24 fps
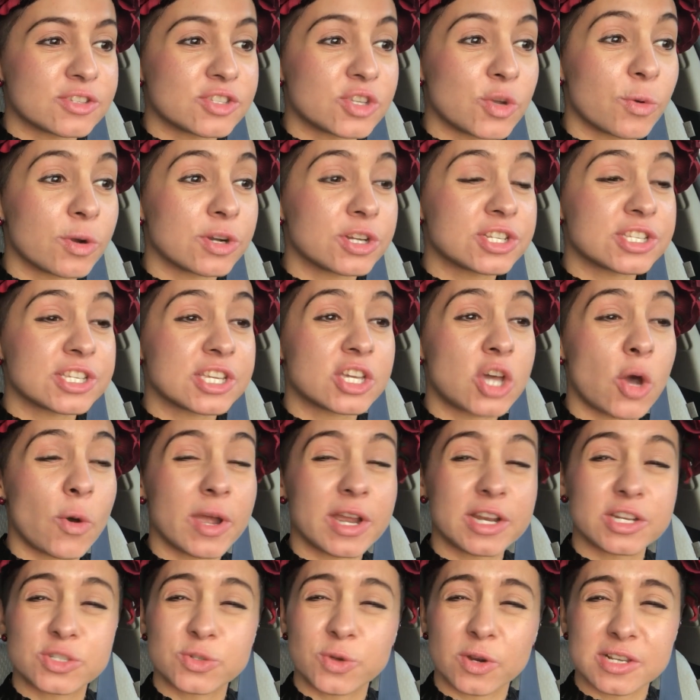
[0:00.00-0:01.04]
So we're just
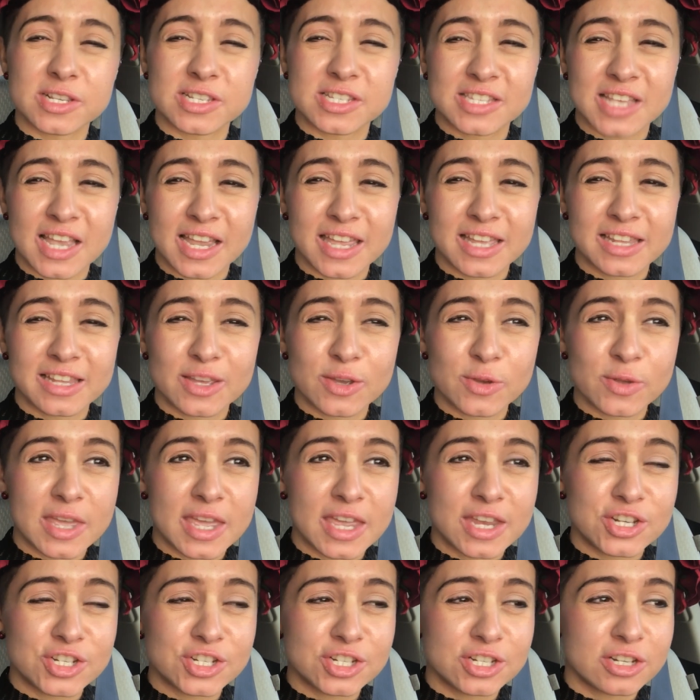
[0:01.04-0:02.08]
going to our second
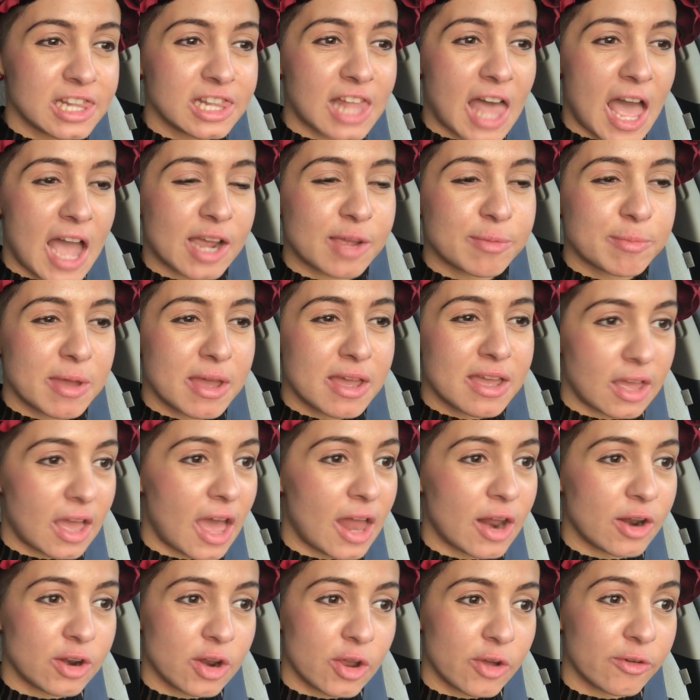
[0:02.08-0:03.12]
location, LACMA.
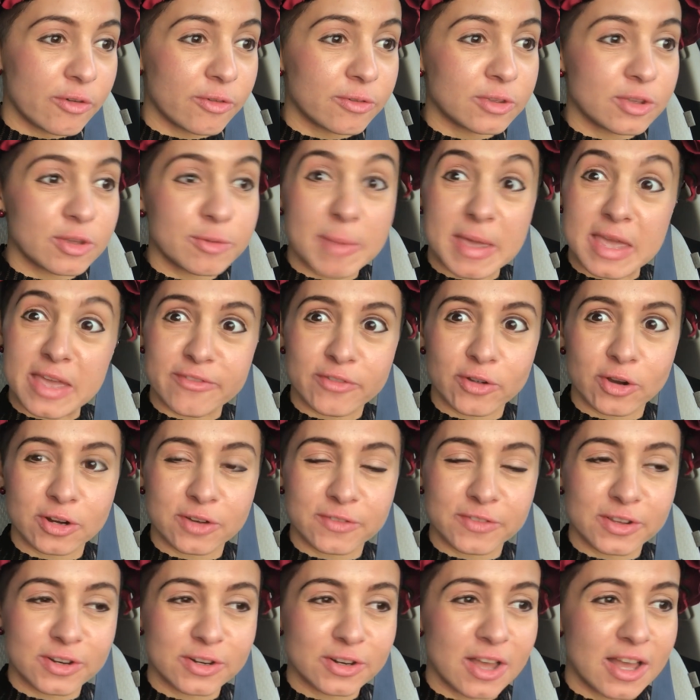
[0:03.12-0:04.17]
I don't know, you may have
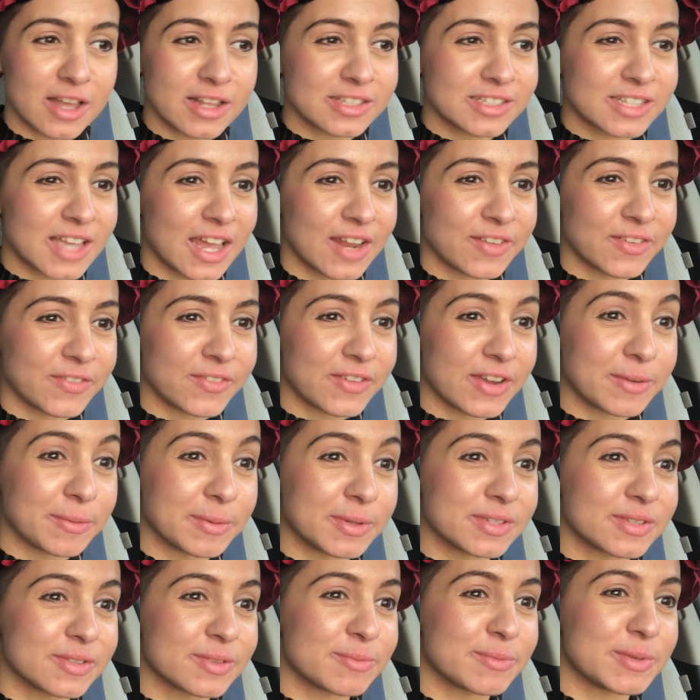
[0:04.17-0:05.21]
heard of it or not. It's kind of a
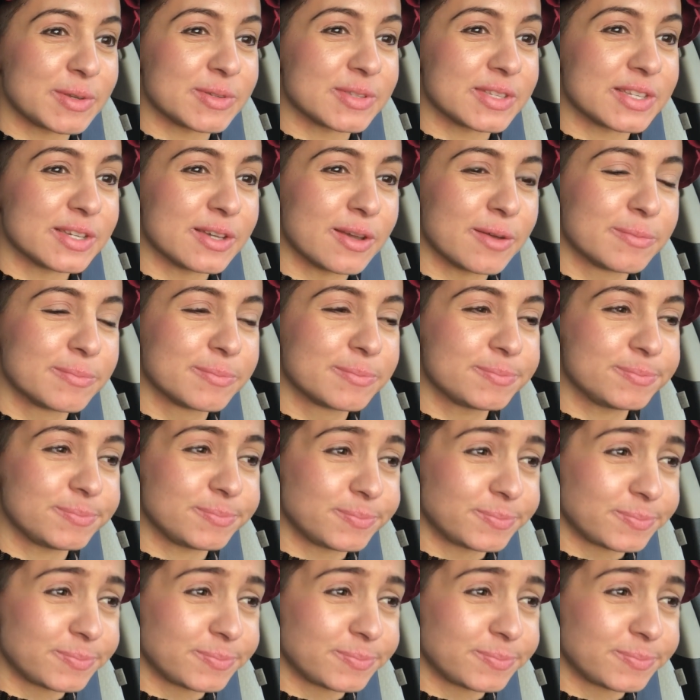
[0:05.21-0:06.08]
famous museum.